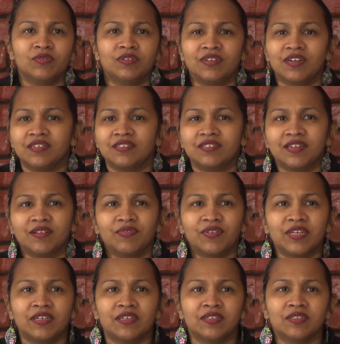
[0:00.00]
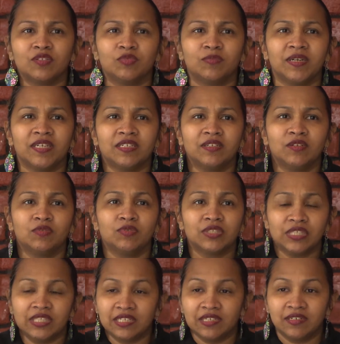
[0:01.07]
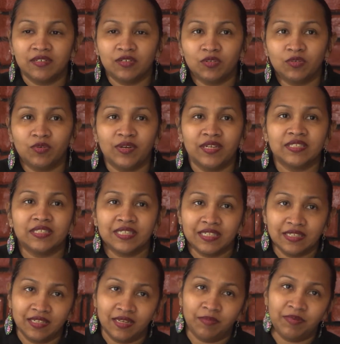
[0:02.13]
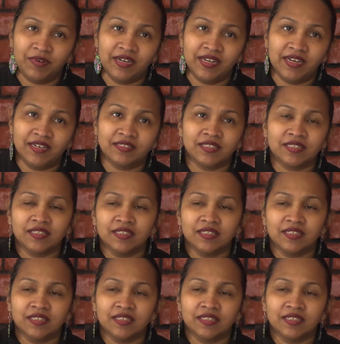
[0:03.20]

drug traffickers who might use children to go and sell their products.